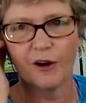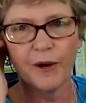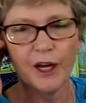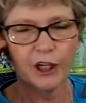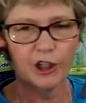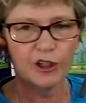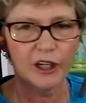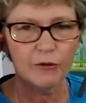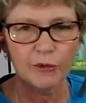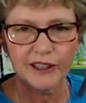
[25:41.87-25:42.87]
So you
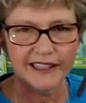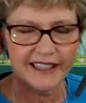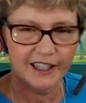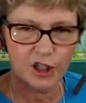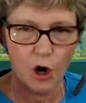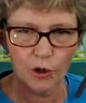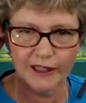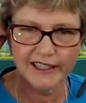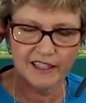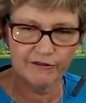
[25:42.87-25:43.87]
can really get
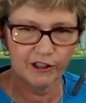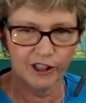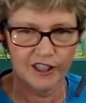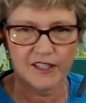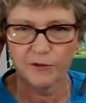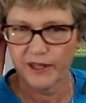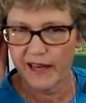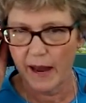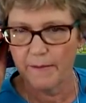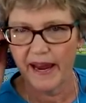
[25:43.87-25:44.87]
totally different looks with
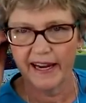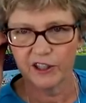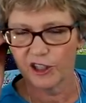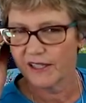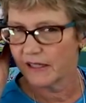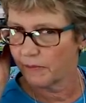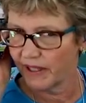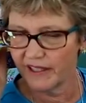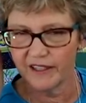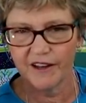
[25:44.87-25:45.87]
that bag just
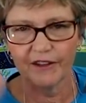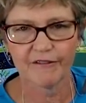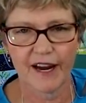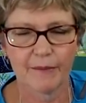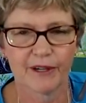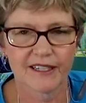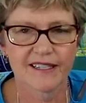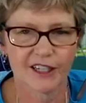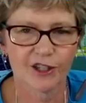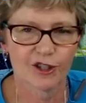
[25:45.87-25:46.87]
depending on the
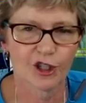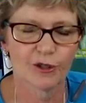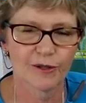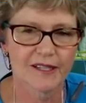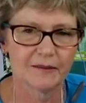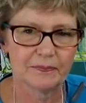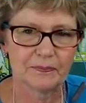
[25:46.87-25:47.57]
fabrics that you choose.